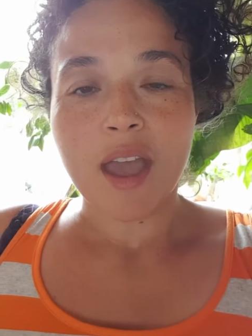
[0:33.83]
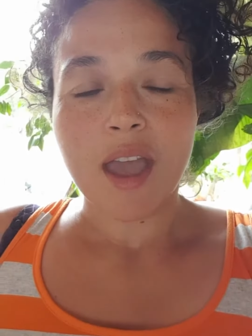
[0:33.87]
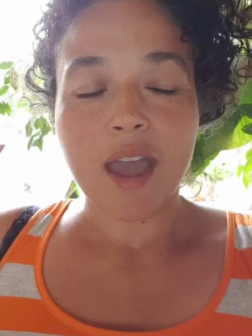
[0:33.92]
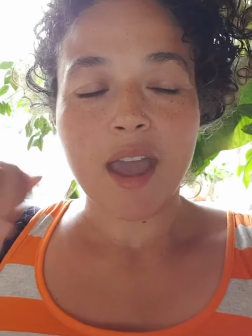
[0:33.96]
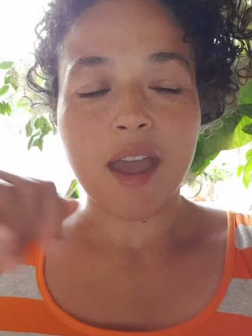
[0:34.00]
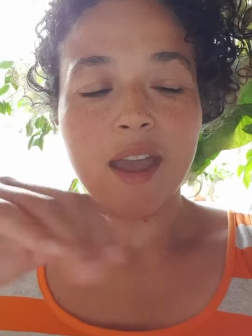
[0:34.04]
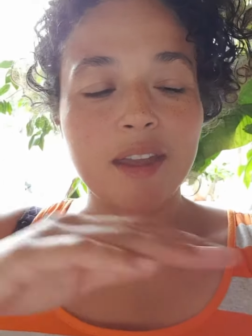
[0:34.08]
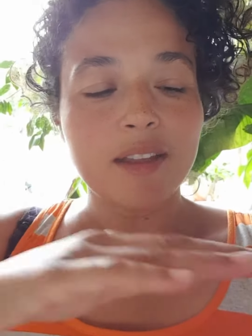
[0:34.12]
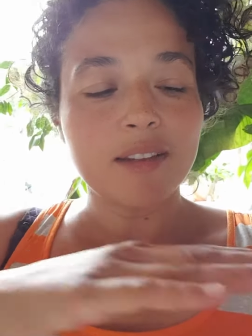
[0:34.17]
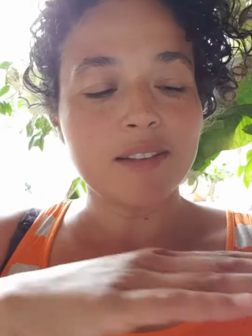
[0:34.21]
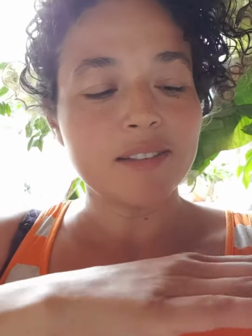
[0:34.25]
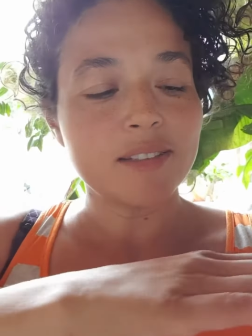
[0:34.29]

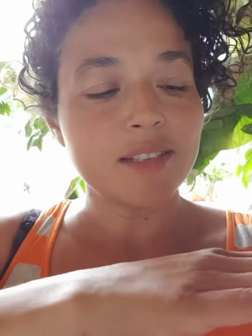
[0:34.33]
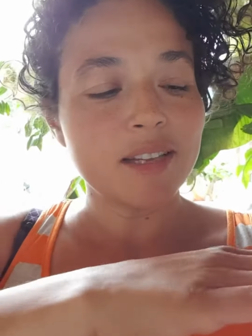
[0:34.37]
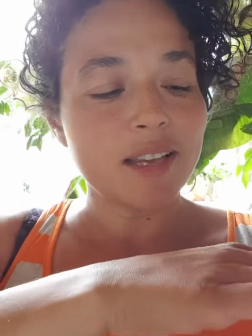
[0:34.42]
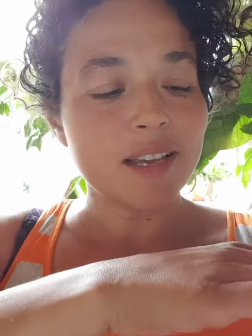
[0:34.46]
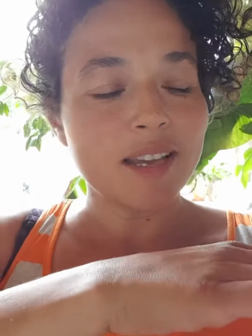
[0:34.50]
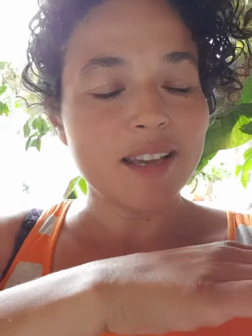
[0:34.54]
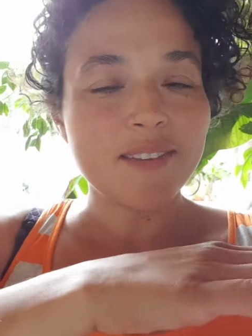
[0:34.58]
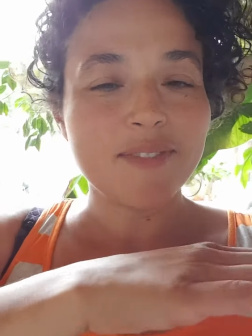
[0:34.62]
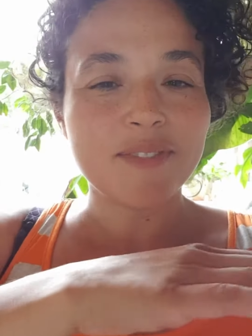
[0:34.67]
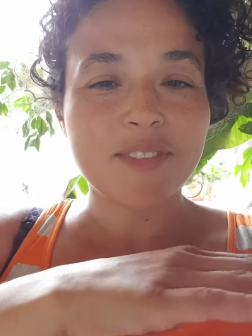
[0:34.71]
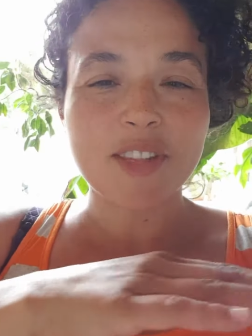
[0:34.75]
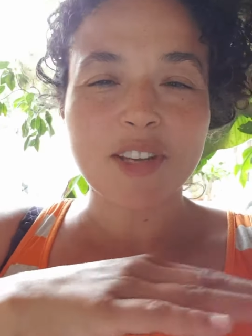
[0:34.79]
and
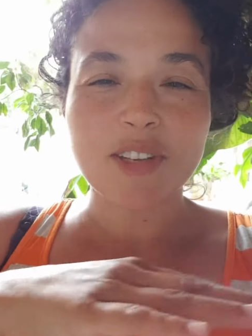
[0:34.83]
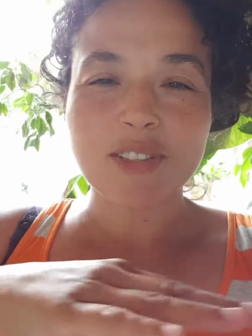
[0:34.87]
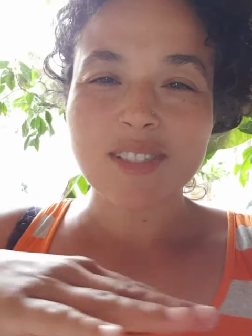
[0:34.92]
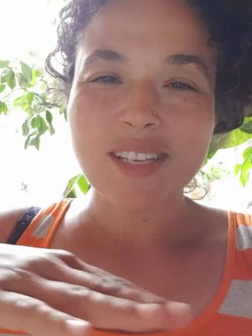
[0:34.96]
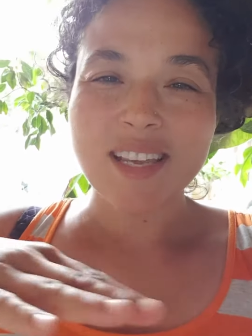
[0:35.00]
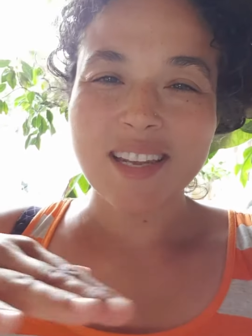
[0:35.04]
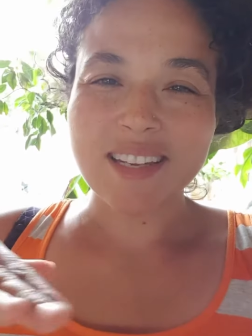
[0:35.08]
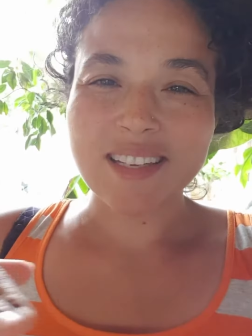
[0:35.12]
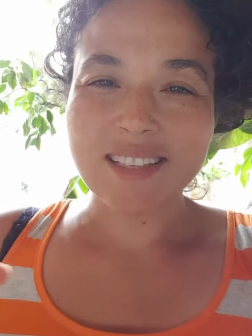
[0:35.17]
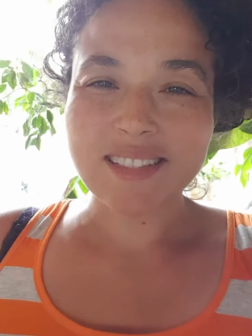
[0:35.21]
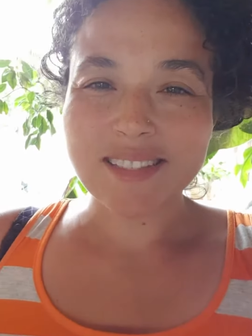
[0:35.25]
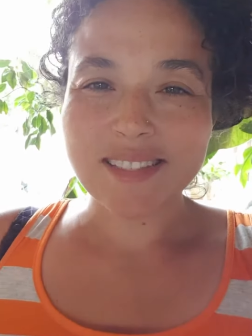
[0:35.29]
if there's
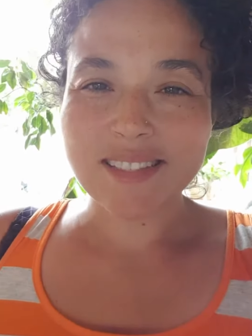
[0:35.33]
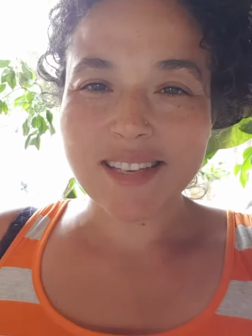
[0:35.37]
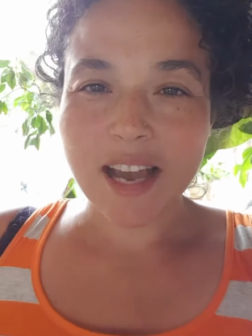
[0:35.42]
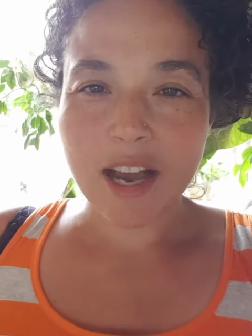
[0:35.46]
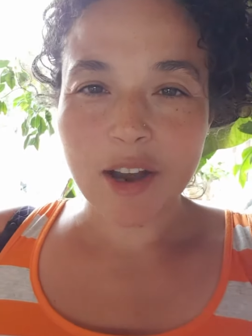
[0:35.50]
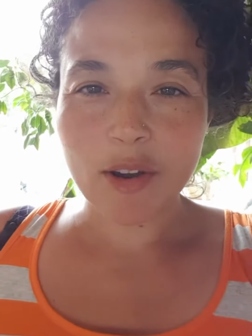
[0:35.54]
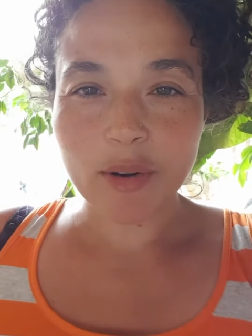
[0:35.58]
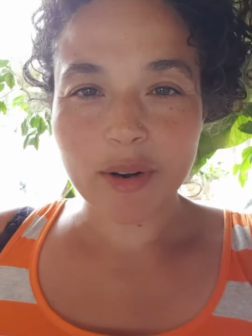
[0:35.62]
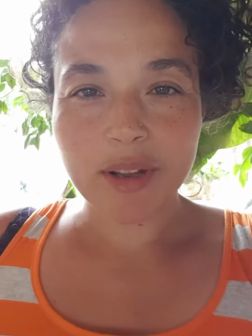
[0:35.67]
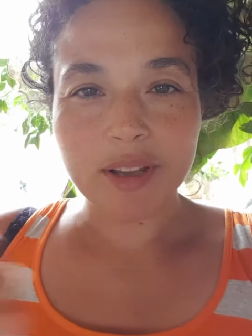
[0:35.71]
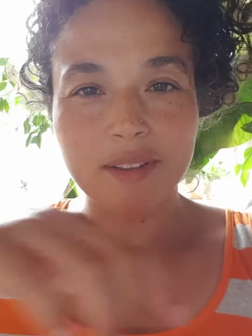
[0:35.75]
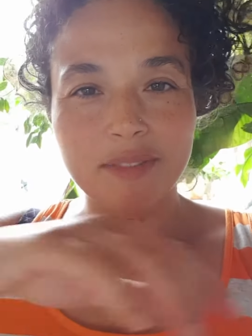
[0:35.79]
any
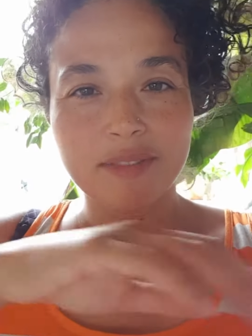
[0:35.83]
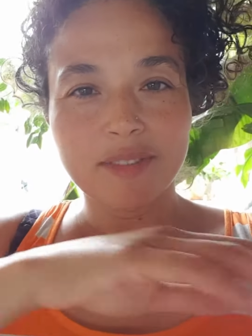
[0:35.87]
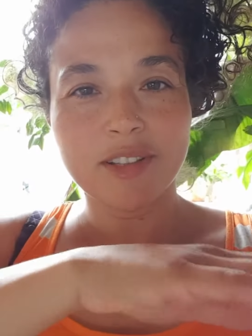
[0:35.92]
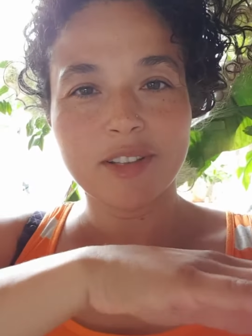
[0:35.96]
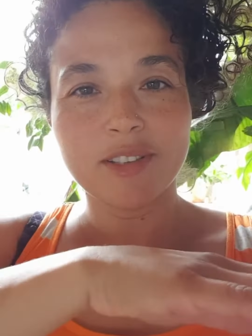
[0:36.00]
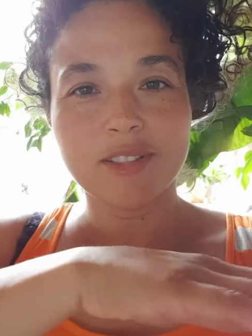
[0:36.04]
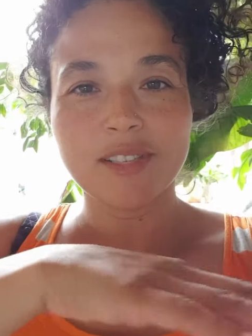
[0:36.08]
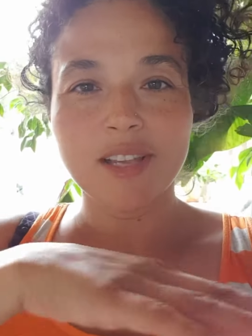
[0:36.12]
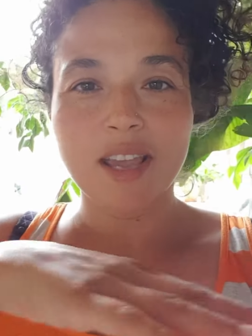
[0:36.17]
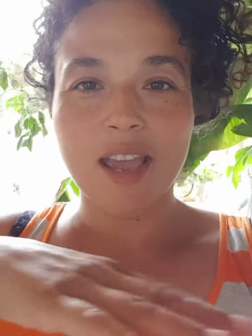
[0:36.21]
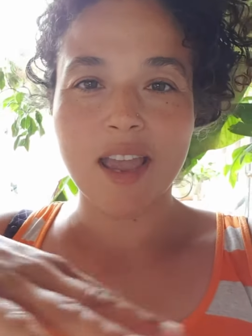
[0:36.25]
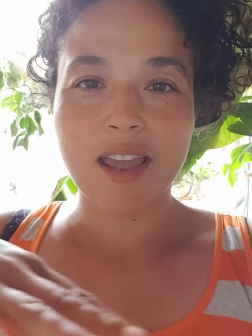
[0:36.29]
doubt if there's